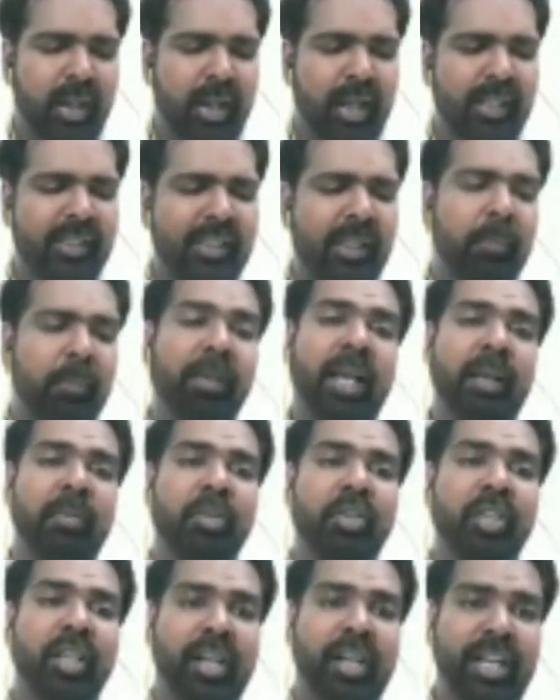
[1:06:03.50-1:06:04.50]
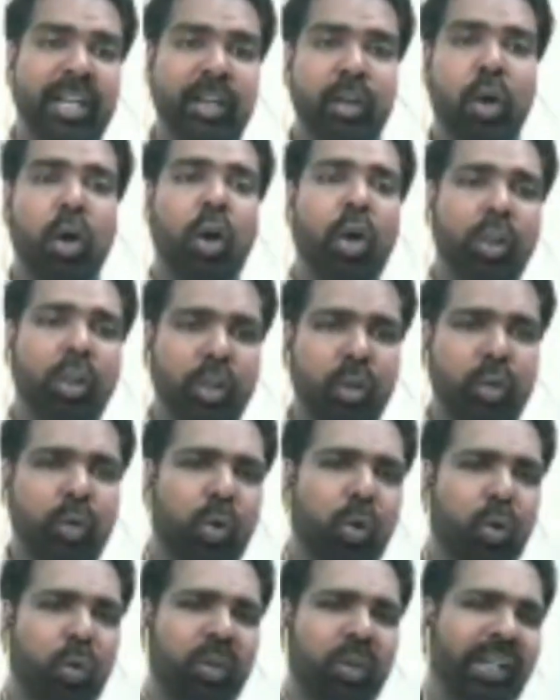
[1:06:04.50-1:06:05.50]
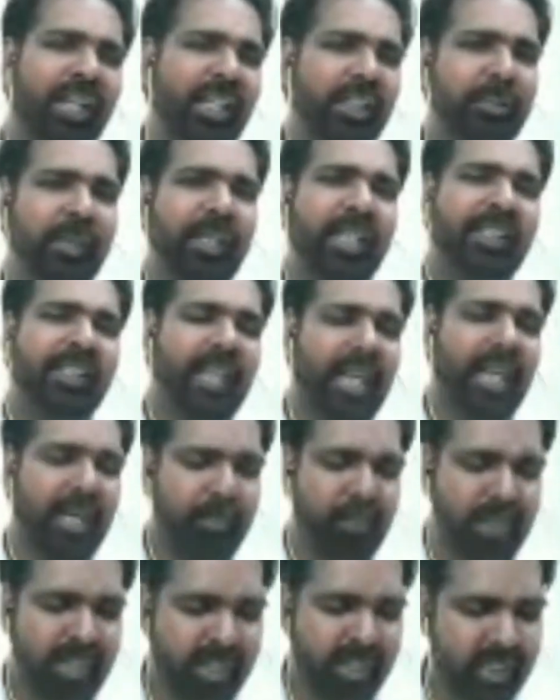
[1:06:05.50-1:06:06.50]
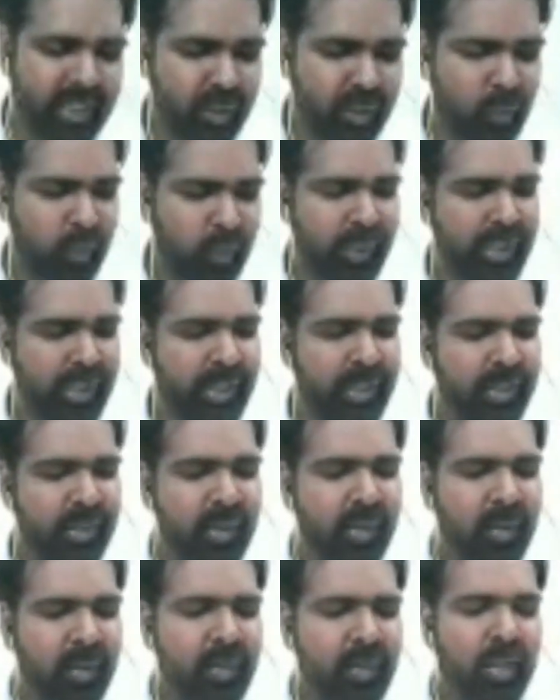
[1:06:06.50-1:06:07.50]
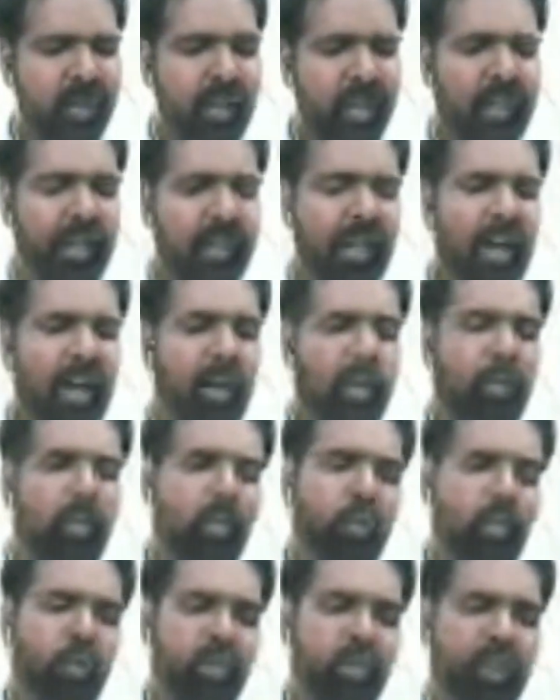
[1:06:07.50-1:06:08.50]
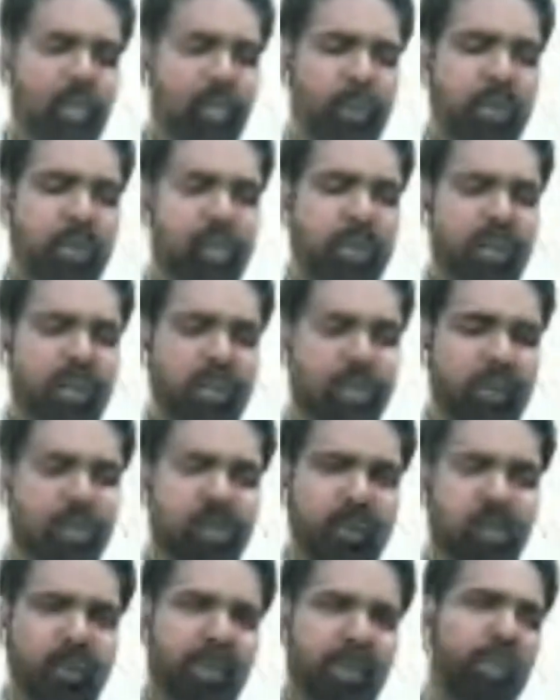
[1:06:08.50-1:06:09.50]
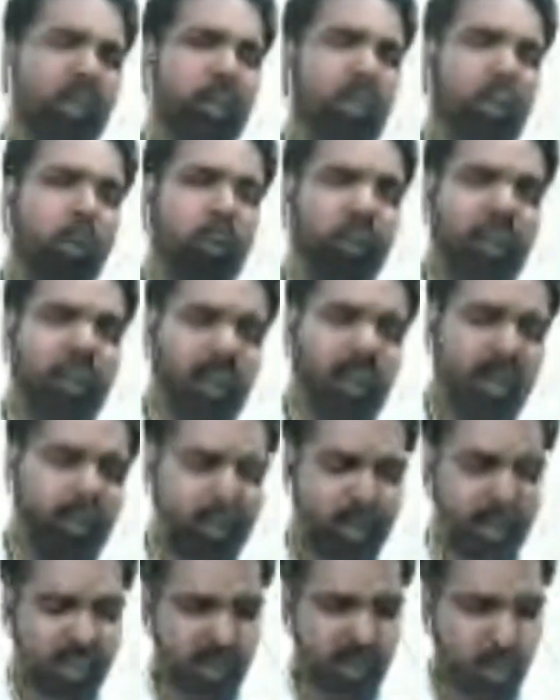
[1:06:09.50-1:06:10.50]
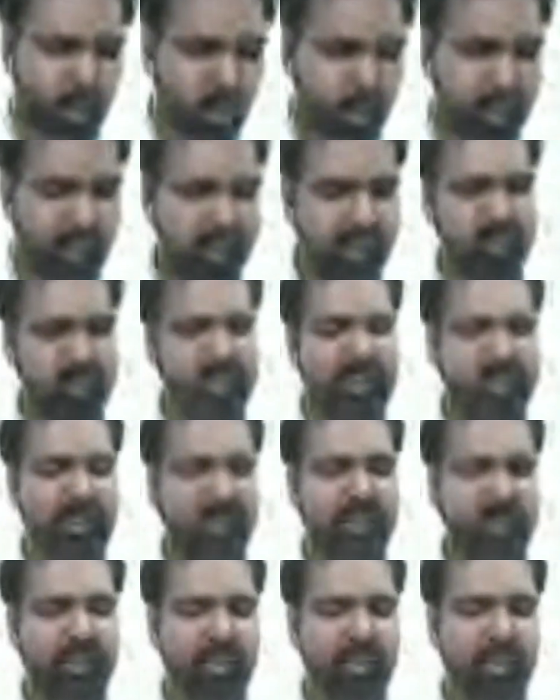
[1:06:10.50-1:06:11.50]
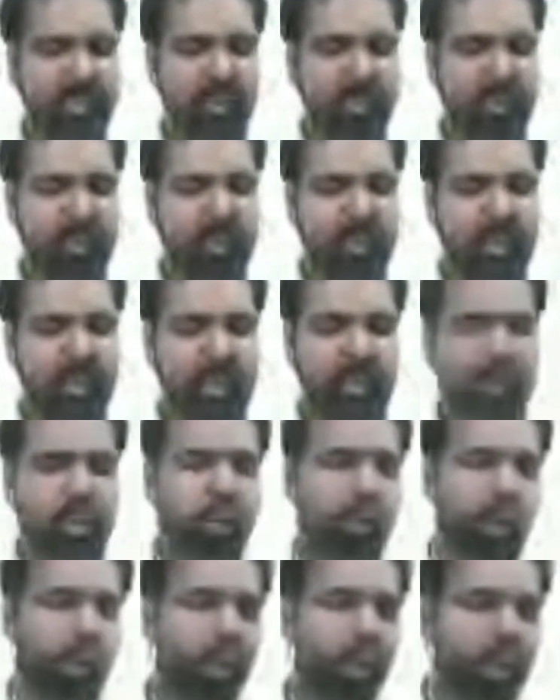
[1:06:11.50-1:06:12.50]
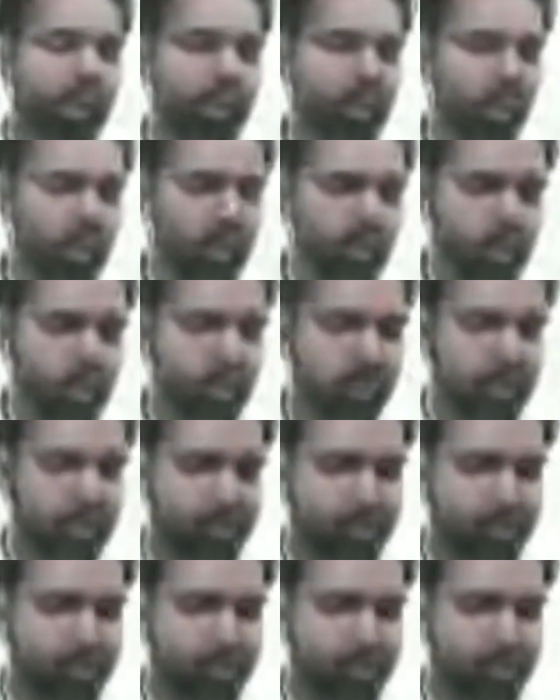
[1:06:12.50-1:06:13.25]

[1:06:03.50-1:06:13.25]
And sometimes she recalled the good old days where they sat beneath a tree and how she would you know overcome her loneliness and so on and so forth